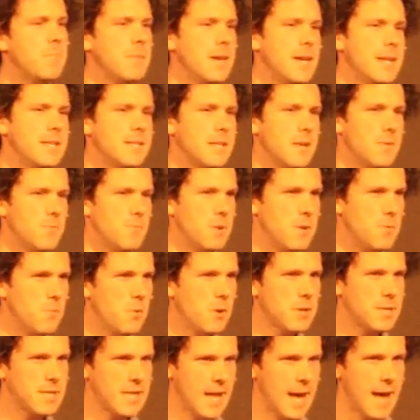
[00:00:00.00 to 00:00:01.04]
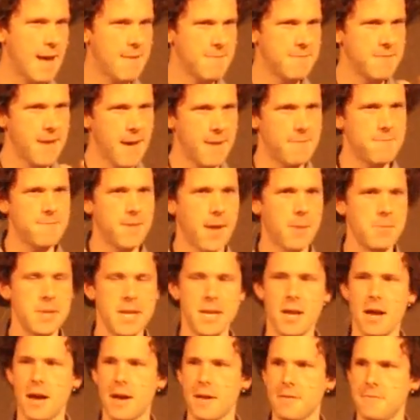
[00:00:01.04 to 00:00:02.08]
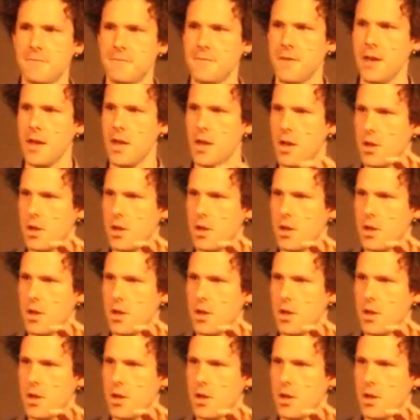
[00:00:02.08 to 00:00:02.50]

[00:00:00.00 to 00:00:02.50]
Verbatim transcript: means that we want to have that family life